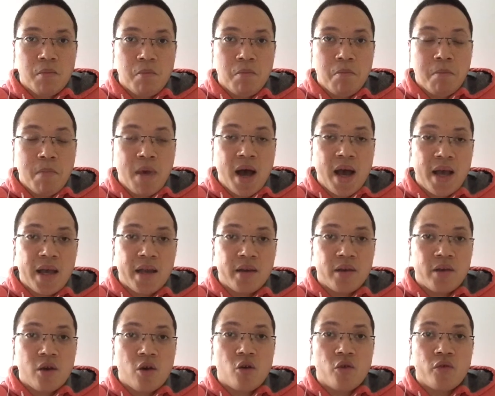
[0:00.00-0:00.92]

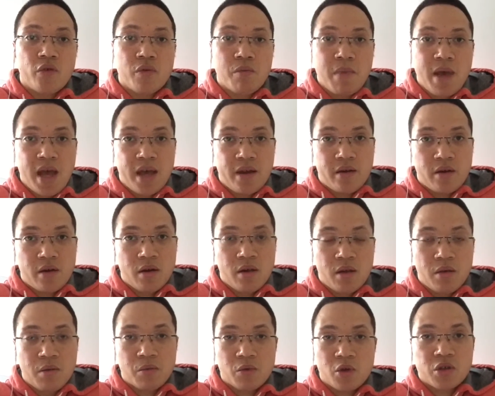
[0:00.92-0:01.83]
Mind over matter.
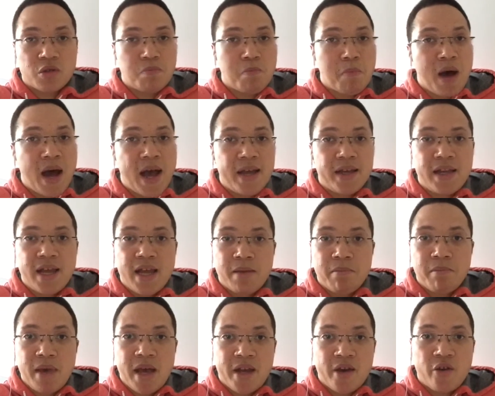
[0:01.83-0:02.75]
Because mind
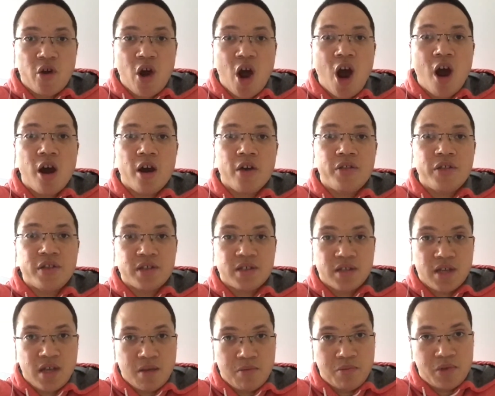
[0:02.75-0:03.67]
and matter are the
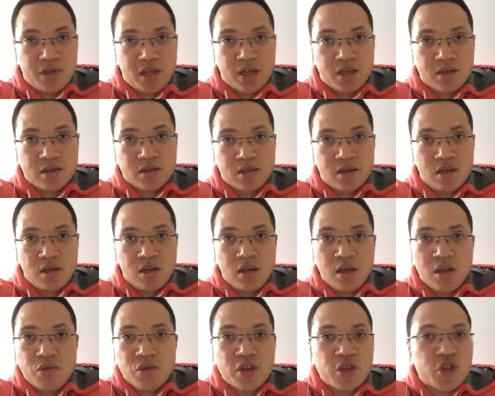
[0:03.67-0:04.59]
same things.
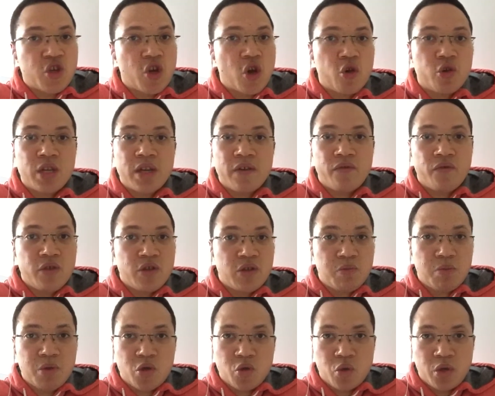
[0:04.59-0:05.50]
There's no difference
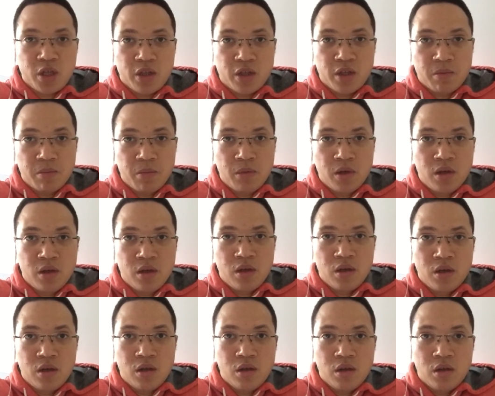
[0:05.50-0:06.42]
between them.
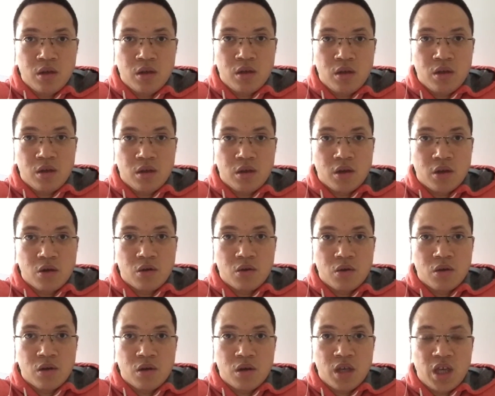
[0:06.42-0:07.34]
You
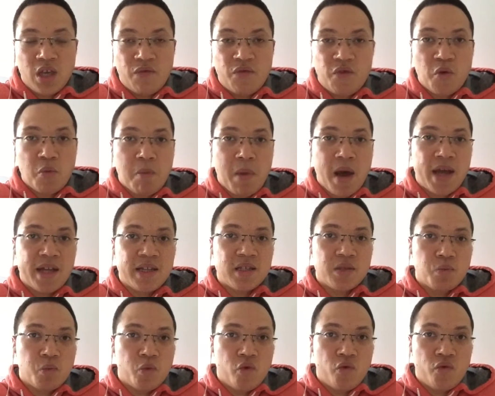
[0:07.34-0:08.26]
know, if your
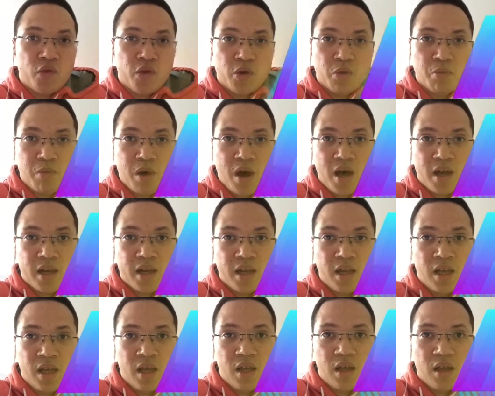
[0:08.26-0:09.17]
mind's moving your
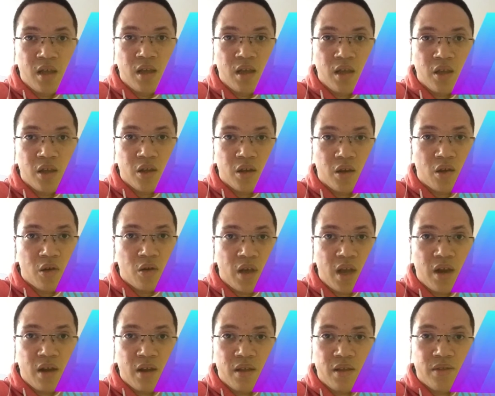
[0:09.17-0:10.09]
body, you
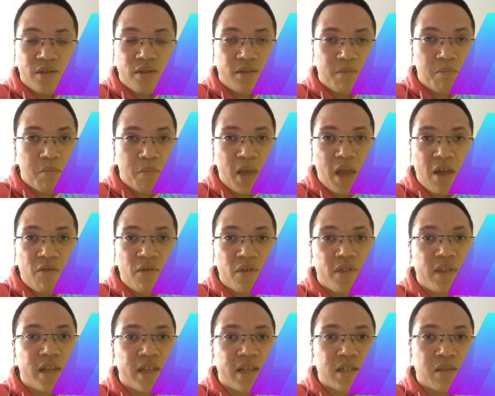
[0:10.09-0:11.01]
know,
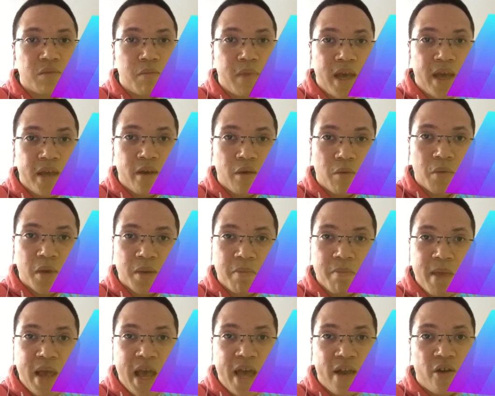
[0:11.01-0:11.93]
everything is matter, but
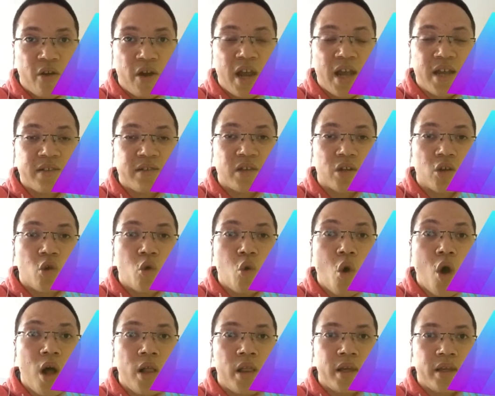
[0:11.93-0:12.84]
matter has a
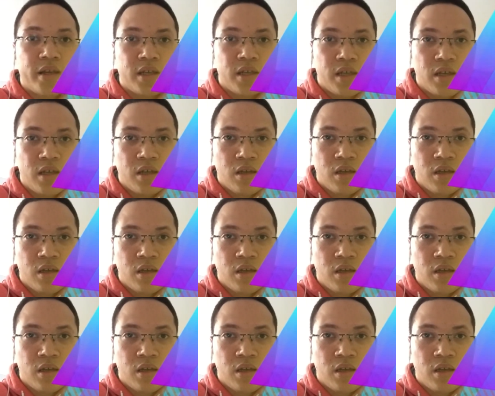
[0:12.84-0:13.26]
quality.